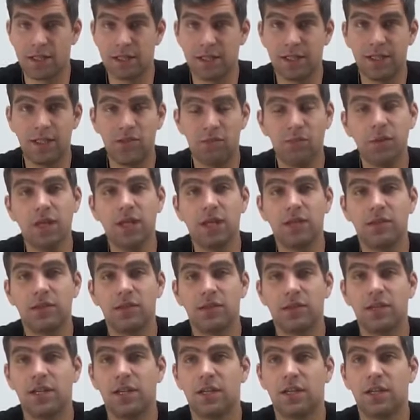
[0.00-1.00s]
This means
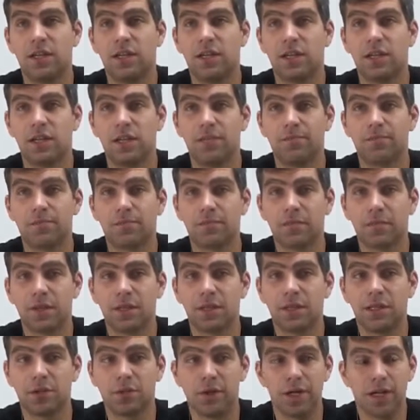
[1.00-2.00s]
the
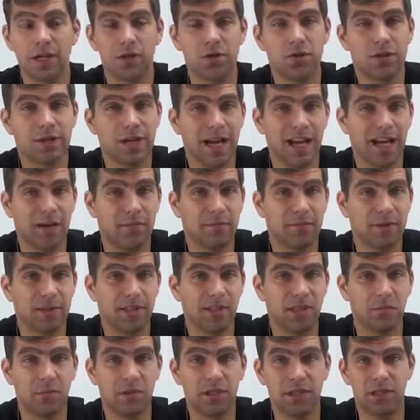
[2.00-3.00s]
regular app
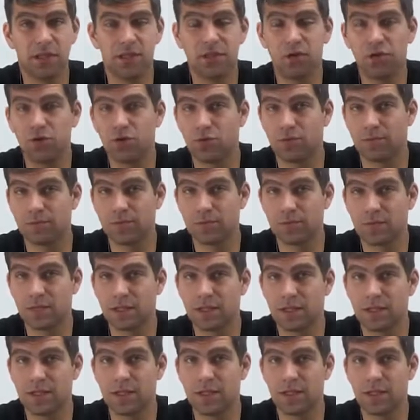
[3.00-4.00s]
is split into
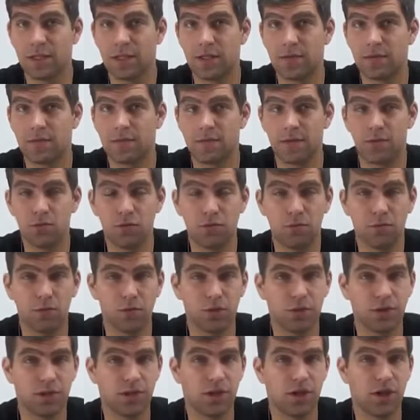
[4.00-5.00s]
the phone
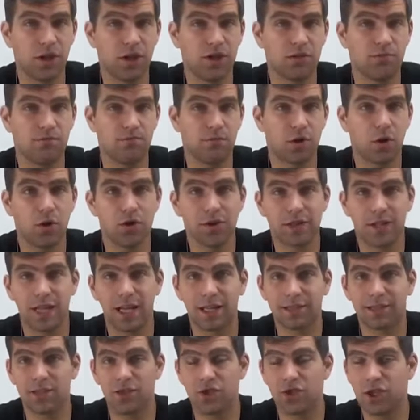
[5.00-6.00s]
book, the
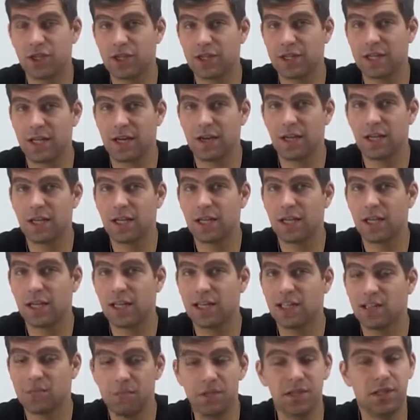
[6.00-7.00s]
contacts agenda
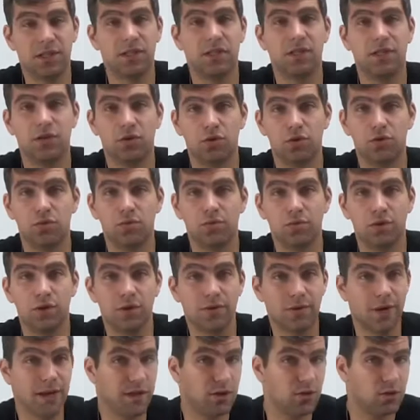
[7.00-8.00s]
is split into
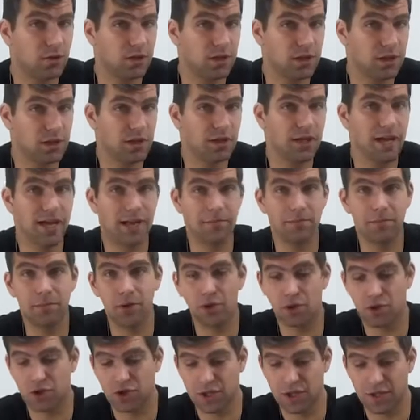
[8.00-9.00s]
regular and
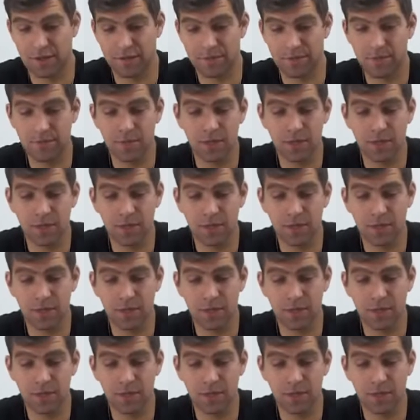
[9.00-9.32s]
blockchain.